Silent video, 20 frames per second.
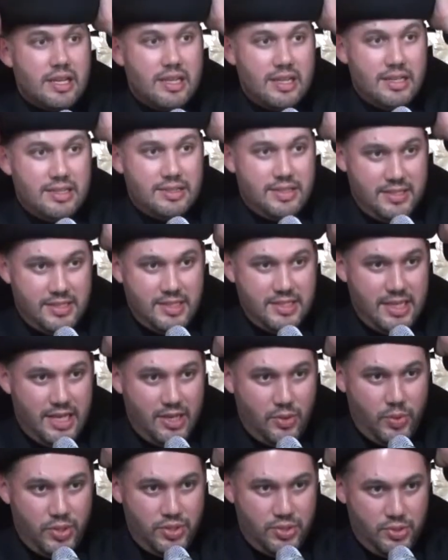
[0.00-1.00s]
This is how
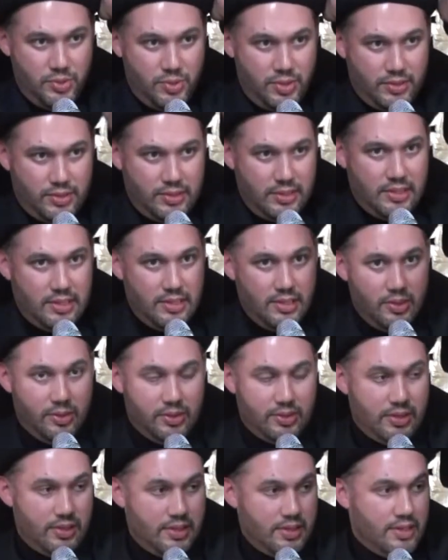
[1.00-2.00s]
we do it.
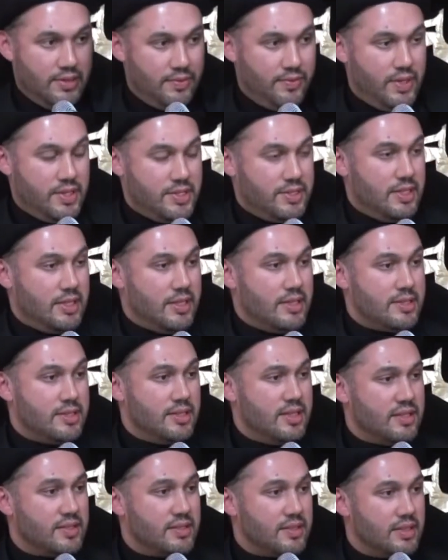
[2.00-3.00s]
Look, first thing is
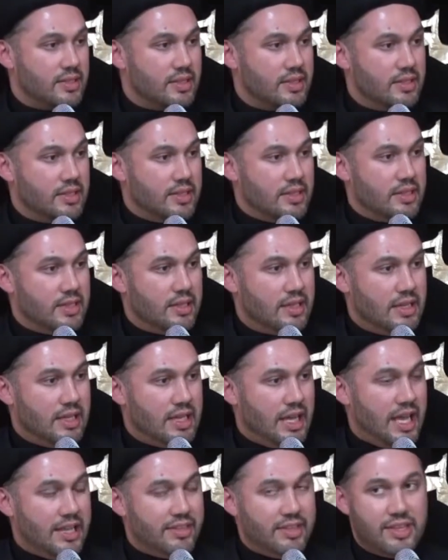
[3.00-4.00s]
this
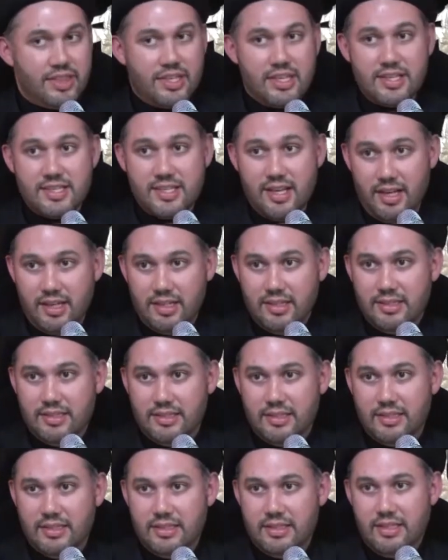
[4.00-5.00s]
Hadith Kisa.
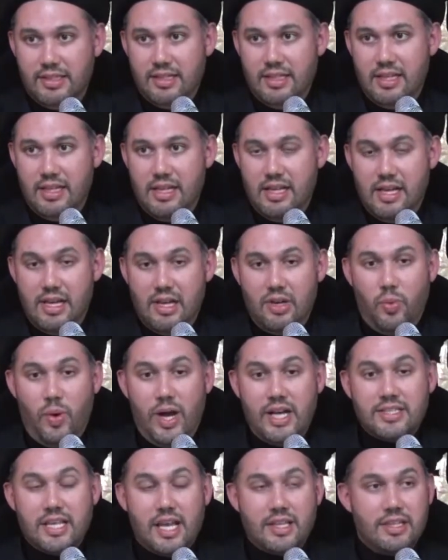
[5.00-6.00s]
Why is
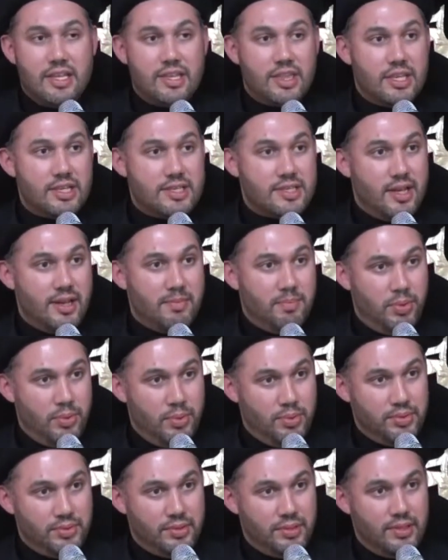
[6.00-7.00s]
Hadith Kisa
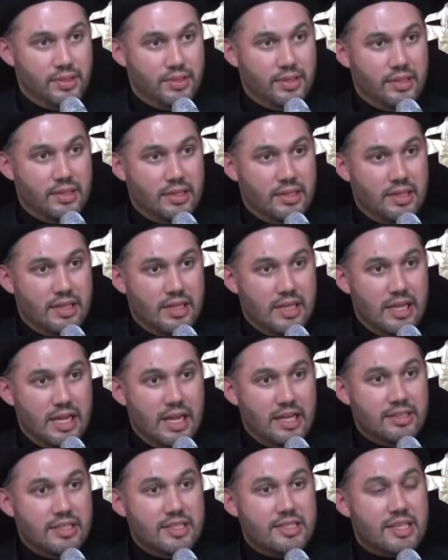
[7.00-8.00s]
important?
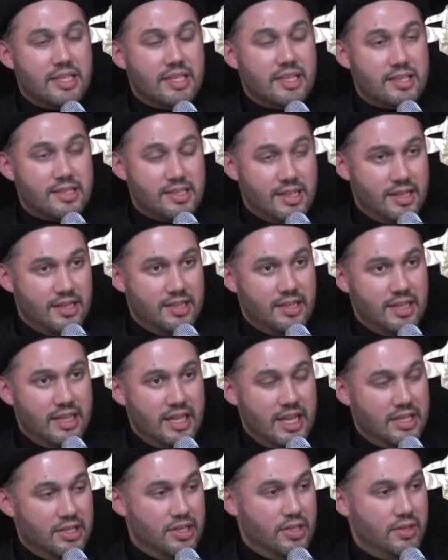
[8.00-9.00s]
Hadith Kisa,
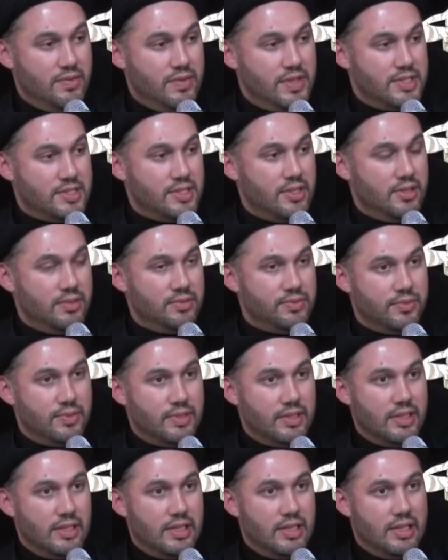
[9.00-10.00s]
in and of itself,
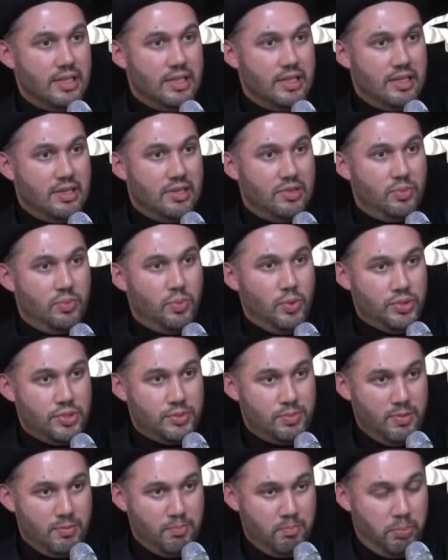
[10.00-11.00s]
was
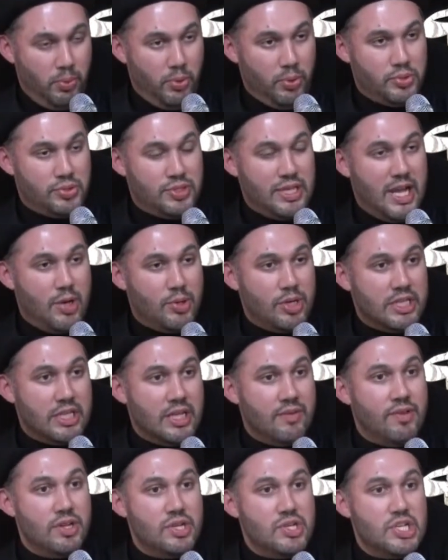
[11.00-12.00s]
brought down and
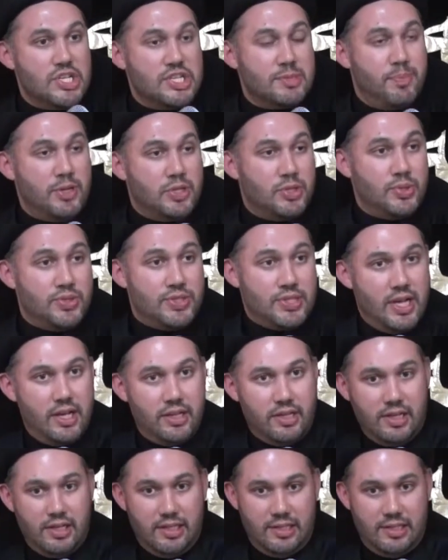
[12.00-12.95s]
given nisbah to Zahara.